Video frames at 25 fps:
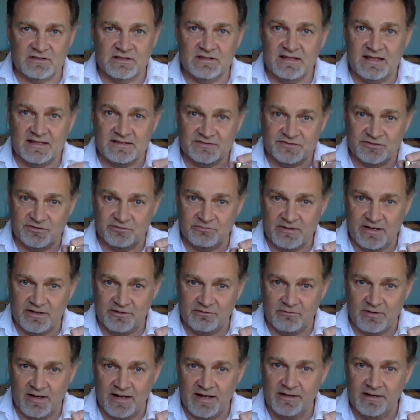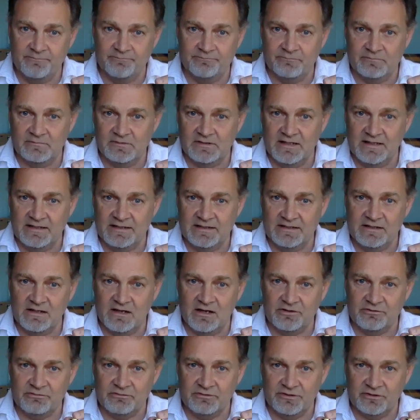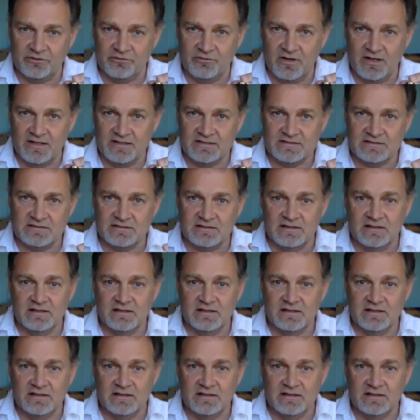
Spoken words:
and that's the red ray, Lady Nada and the Christ,